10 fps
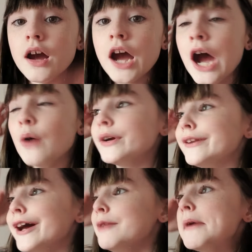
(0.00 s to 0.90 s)
How could
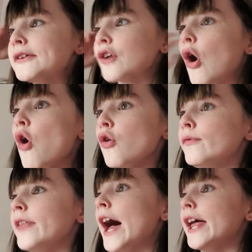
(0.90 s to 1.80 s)
I miss all of
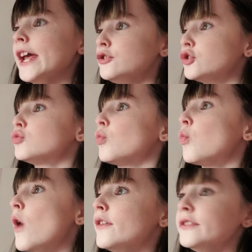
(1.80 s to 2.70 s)
that in just
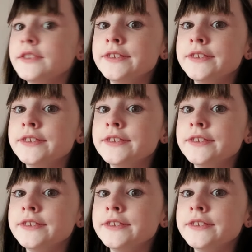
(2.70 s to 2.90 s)
one